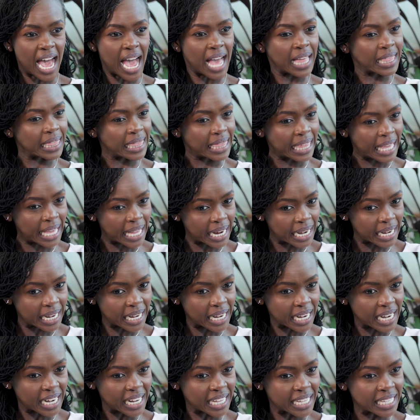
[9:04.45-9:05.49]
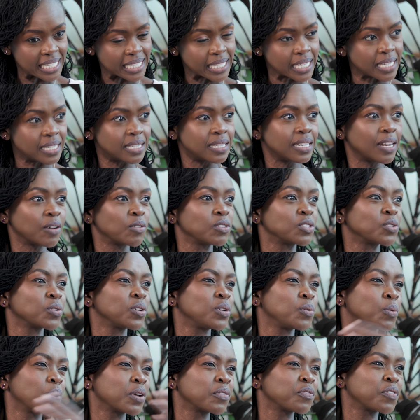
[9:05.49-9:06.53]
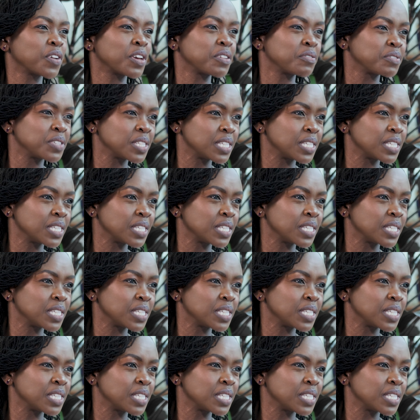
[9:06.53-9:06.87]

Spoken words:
And then he said, now it's only 1,500.